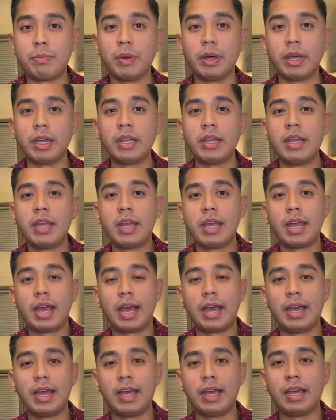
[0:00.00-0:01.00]
But
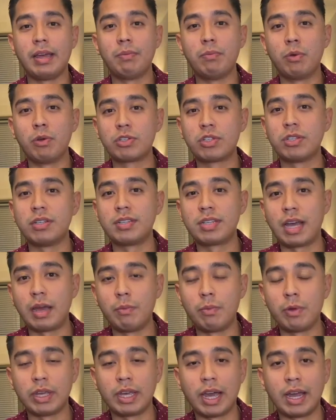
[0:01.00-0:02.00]
most of the
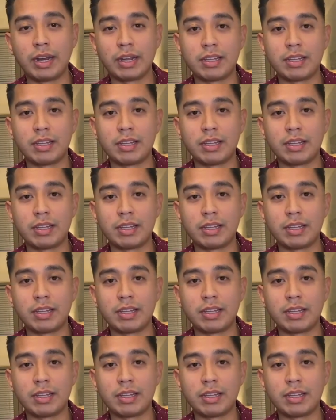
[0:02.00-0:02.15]
time we kind